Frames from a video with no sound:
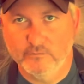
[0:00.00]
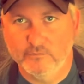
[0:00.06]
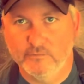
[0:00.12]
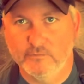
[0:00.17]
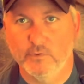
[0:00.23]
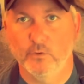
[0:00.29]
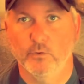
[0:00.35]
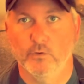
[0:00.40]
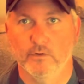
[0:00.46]

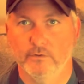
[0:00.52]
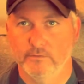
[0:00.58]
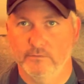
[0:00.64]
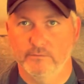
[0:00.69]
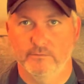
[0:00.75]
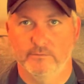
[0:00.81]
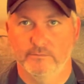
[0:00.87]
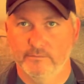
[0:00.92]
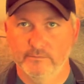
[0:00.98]
Or
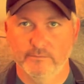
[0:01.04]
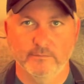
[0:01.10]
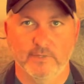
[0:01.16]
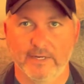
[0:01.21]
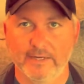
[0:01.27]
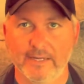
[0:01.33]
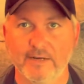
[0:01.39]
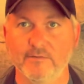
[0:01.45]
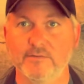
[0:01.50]
I
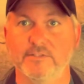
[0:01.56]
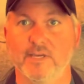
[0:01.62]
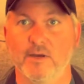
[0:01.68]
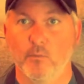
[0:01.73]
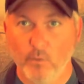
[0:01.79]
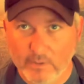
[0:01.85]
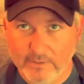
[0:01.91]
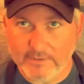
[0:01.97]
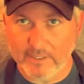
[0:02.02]
can't even say it
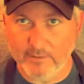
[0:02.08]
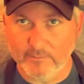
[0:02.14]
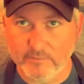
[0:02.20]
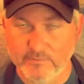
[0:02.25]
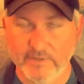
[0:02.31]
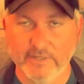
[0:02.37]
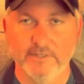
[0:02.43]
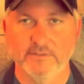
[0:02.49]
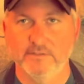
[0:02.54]
1 time
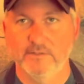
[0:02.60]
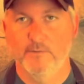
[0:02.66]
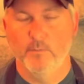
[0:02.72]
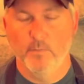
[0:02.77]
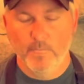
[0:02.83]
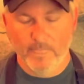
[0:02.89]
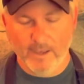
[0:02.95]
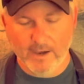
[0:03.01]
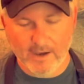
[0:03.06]
fast.
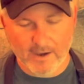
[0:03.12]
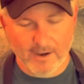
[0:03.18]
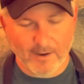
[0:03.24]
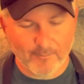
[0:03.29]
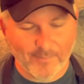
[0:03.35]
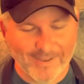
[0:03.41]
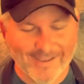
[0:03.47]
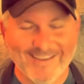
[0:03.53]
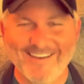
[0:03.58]

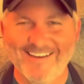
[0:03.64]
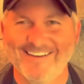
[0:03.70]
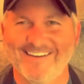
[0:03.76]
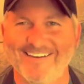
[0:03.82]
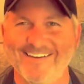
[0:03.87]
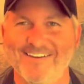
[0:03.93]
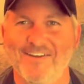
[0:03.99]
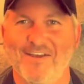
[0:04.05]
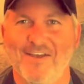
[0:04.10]

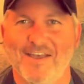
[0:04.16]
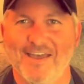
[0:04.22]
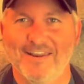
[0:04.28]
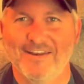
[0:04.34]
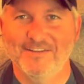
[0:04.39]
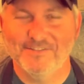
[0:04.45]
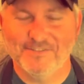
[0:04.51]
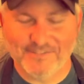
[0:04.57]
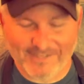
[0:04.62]
And
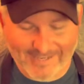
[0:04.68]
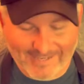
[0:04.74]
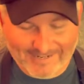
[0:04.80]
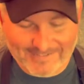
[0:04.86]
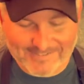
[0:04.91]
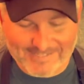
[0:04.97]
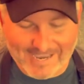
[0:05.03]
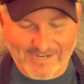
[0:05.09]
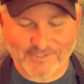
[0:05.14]

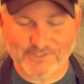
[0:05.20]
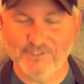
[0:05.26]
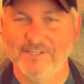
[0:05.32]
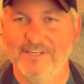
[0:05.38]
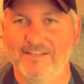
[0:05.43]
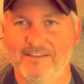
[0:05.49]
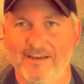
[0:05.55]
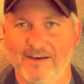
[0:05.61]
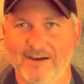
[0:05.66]
it's
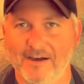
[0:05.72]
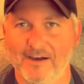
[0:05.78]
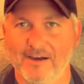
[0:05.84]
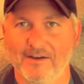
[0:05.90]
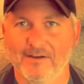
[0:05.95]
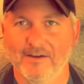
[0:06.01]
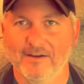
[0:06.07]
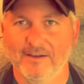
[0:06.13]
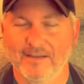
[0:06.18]
actually
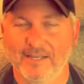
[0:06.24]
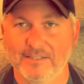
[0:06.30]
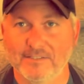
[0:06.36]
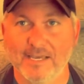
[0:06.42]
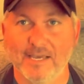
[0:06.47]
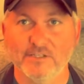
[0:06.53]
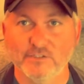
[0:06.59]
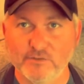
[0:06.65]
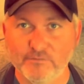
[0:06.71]

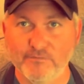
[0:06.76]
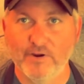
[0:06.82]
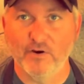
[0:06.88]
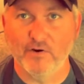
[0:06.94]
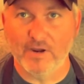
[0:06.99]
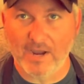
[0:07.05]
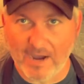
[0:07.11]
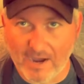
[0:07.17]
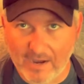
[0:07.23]

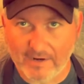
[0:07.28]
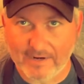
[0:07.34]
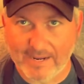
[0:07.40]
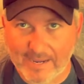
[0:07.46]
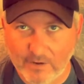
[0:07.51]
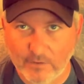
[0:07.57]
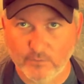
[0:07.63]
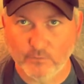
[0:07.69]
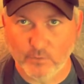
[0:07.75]
very hot
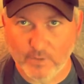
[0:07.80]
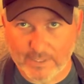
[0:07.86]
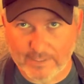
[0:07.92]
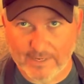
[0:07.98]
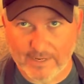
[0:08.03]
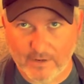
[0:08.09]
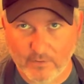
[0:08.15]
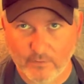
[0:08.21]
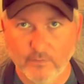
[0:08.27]
out right
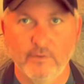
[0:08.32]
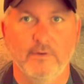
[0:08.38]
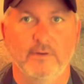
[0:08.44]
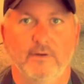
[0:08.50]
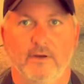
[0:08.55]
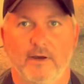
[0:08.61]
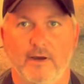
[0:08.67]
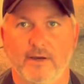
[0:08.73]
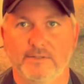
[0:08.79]
now.
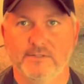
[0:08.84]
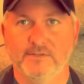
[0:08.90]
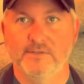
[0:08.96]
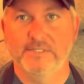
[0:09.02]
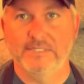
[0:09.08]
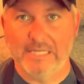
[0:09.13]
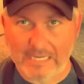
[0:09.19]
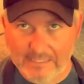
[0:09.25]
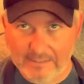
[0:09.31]
It's in the
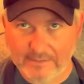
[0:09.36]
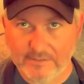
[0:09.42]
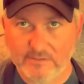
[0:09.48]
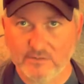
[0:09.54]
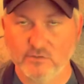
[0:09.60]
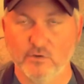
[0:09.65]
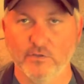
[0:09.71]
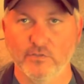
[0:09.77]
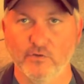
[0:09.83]
90s,
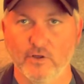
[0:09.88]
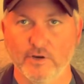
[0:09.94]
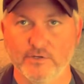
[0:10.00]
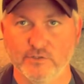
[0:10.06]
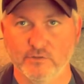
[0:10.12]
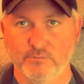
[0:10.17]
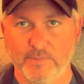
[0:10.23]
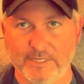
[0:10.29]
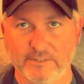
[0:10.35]
so I thought I
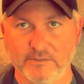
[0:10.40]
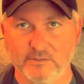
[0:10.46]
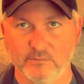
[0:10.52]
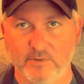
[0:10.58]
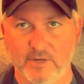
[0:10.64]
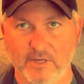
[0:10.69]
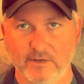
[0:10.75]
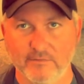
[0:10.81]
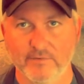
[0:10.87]
should make some
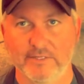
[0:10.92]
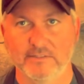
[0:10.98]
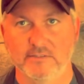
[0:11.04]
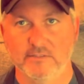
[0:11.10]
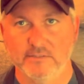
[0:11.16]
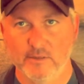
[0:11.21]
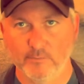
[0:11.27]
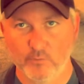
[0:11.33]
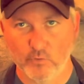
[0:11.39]
kind of a
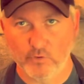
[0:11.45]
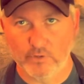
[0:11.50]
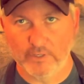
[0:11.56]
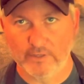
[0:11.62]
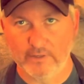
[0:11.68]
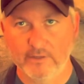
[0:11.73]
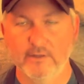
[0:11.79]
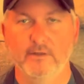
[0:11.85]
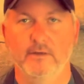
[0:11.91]
summery,